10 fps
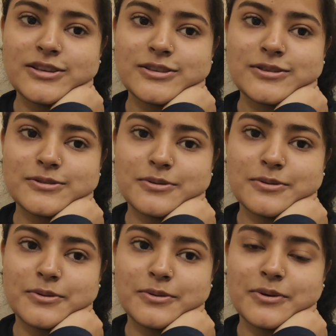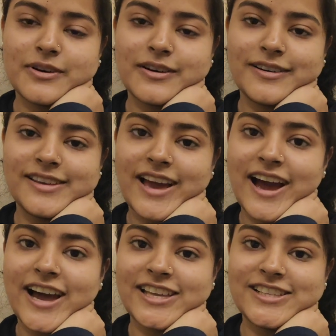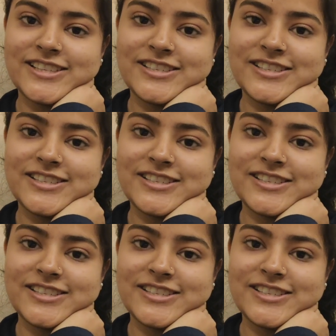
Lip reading: So I'll